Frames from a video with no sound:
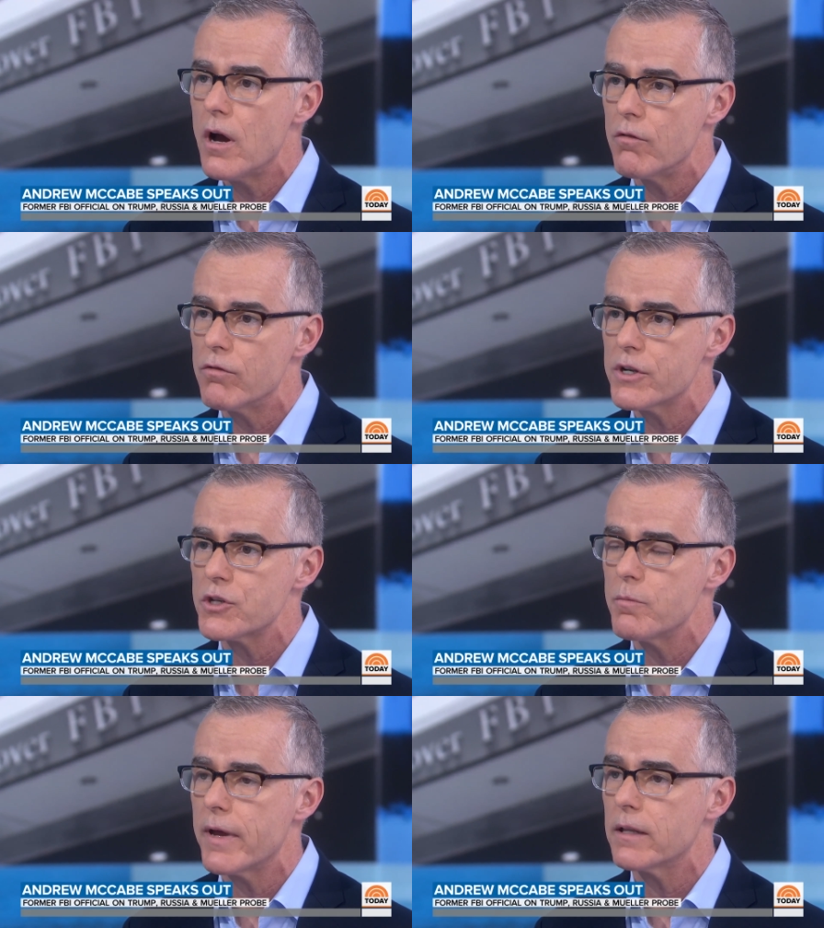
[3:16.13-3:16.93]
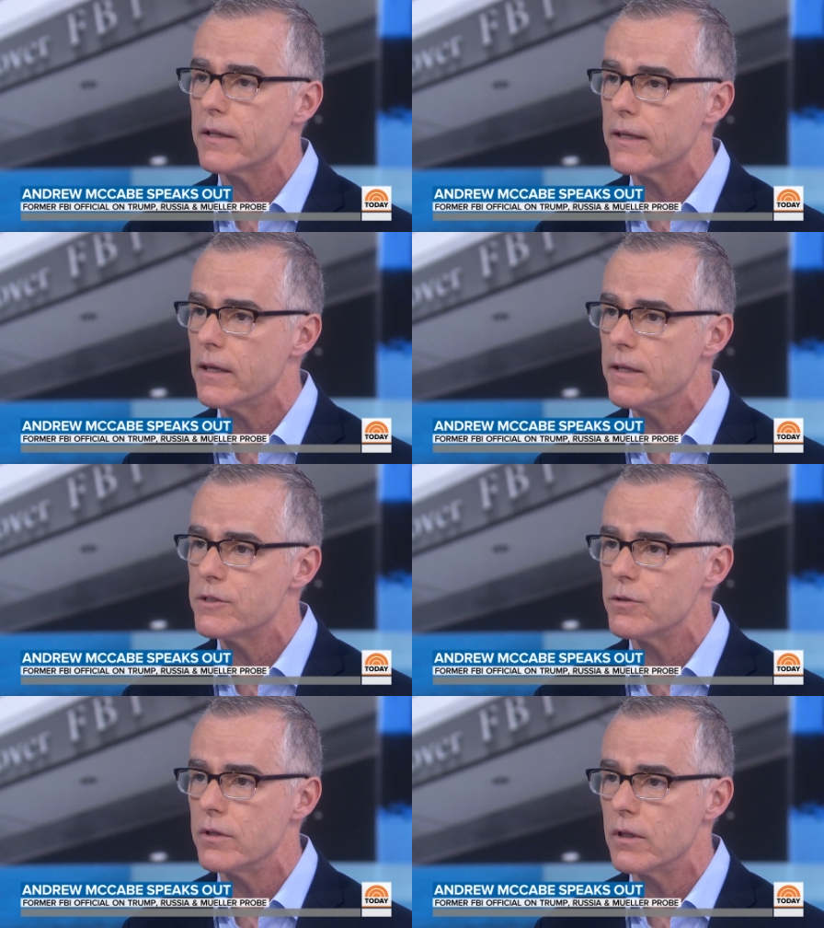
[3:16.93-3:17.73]
of Russian meddling
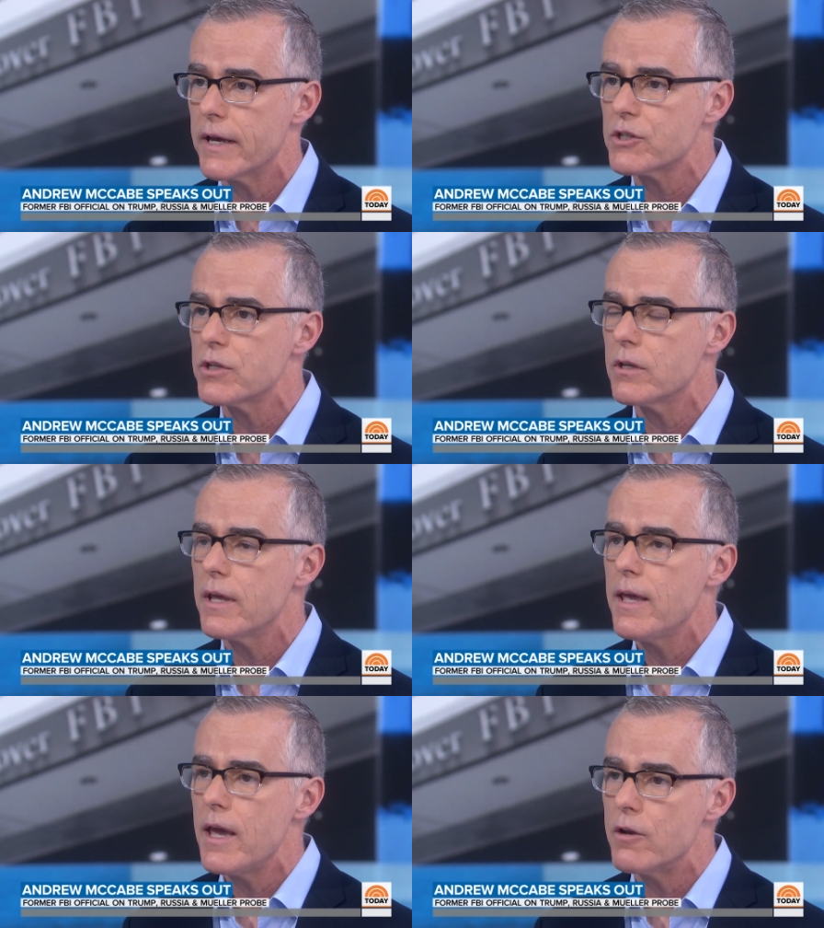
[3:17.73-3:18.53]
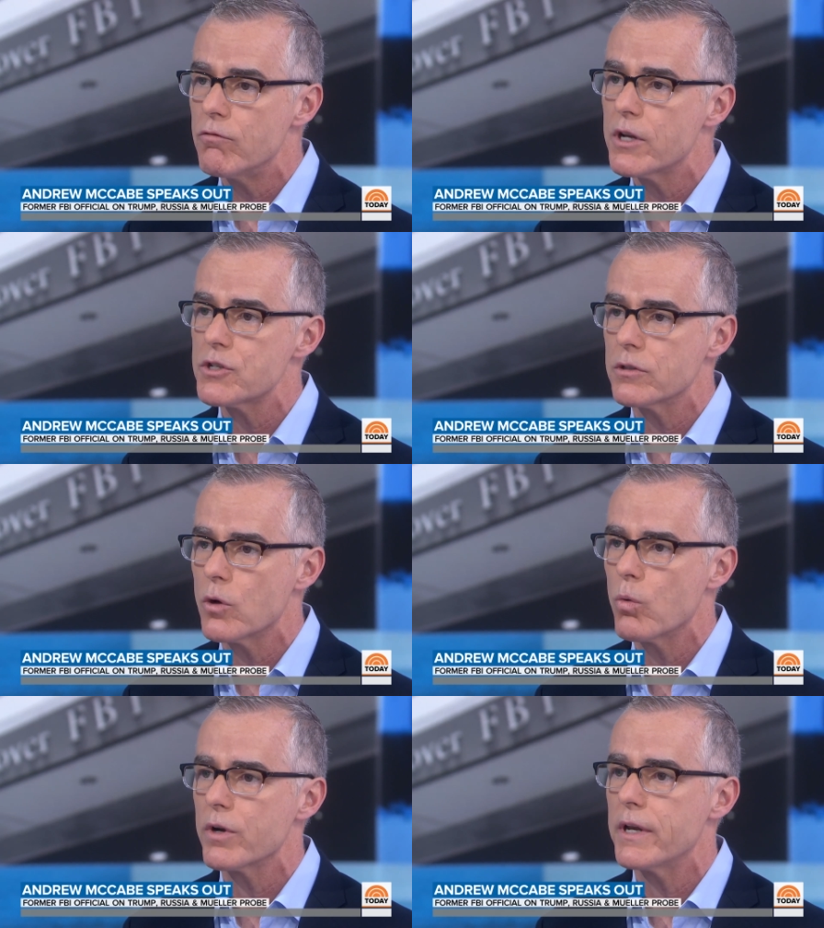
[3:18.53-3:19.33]
into the election and Russian
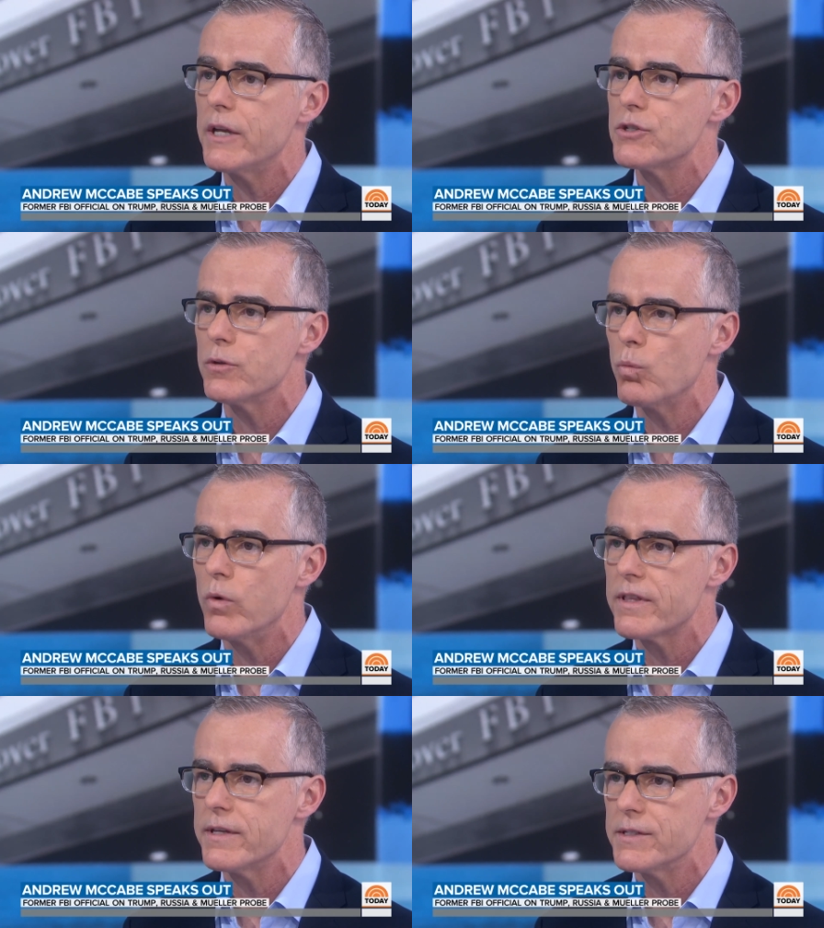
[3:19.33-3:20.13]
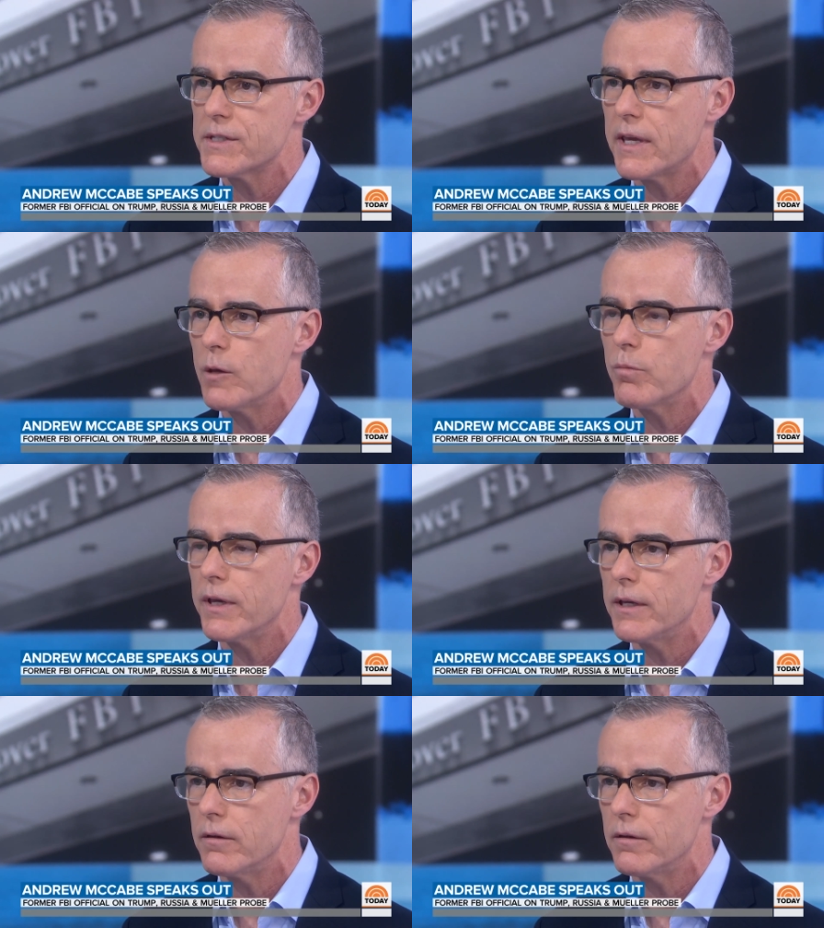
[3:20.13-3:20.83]
coordination with his campaign.